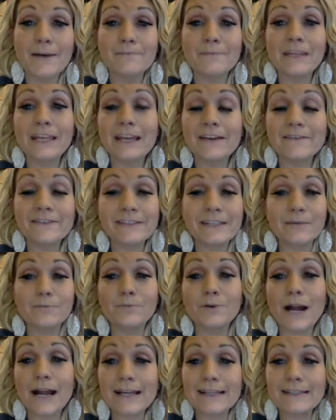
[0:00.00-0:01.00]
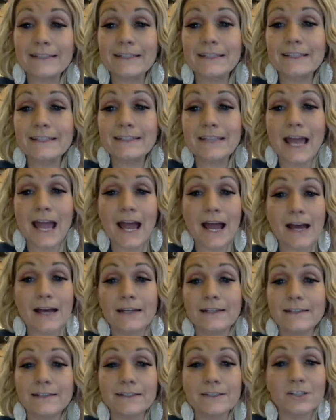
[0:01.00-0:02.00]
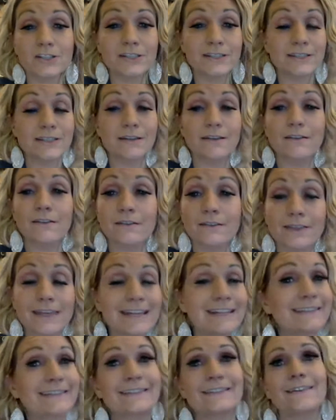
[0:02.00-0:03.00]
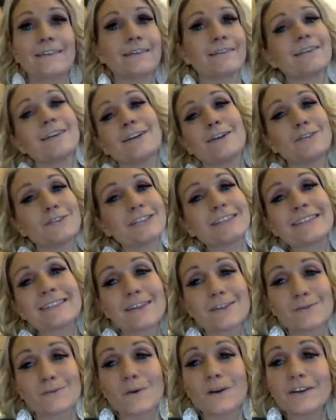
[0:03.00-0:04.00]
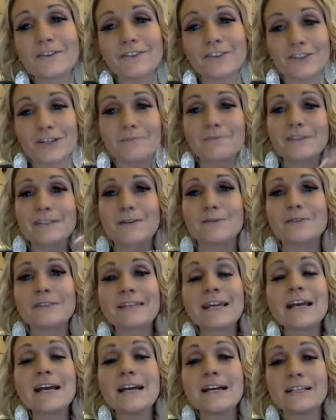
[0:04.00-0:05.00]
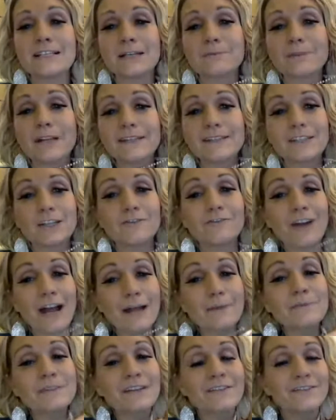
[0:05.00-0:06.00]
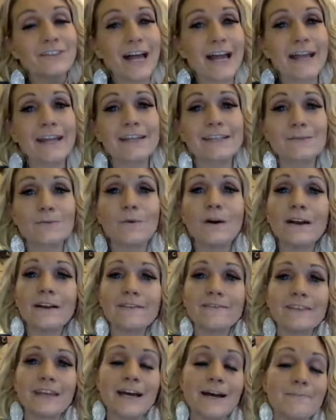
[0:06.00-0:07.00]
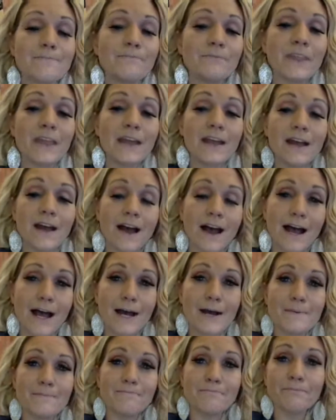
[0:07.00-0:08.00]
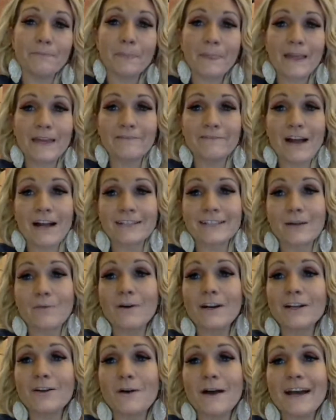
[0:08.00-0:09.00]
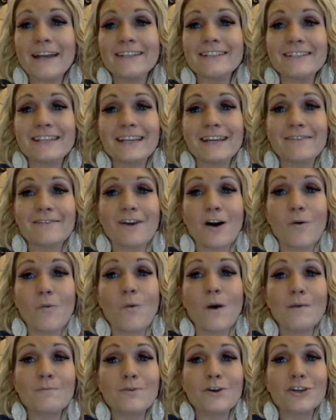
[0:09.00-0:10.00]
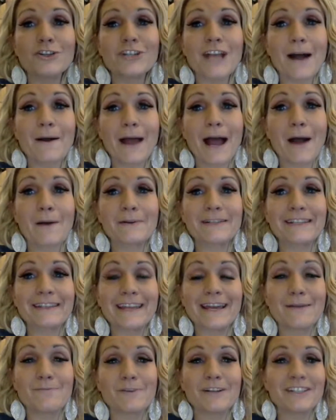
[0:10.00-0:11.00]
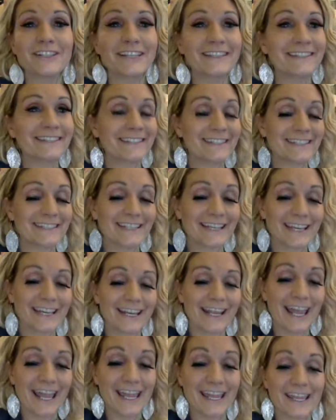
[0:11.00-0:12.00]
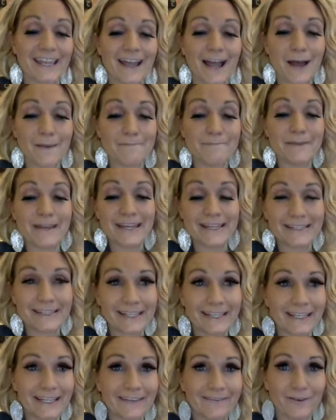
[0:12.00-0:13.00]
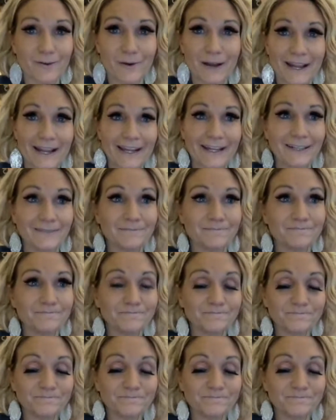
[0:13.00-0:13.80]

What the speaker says: gifts and prizes and just things, just those wonderful gemstones to bless you. Vibes of Light is one of them. In fact, I want to go ahead and give one more shout out to them. We just did an amazing giveaway.